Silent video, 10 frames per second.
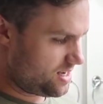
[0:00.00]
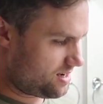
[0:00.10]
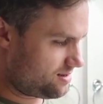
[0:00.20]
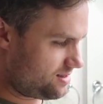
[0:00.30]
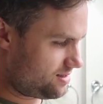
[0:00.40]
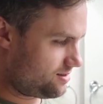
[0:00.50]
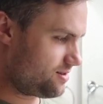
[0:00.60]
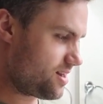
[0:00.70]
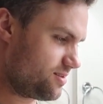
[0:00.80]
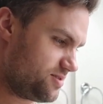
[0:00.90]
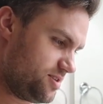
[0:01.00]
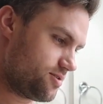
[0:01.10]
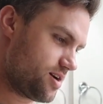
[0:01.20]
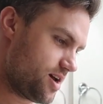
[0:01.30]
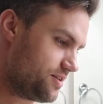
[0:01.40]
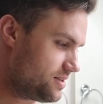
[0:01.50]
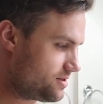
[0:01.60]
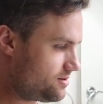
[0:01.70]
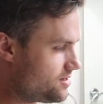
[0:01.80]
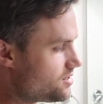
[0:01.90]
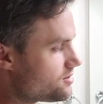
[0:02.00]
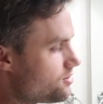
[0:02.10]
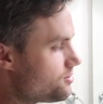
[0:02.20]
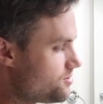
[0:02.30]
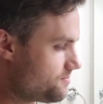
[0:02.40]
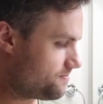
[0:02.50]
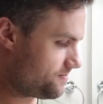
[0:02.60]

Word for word: Yeah, uh, yeah, there's urine on this. That's gross.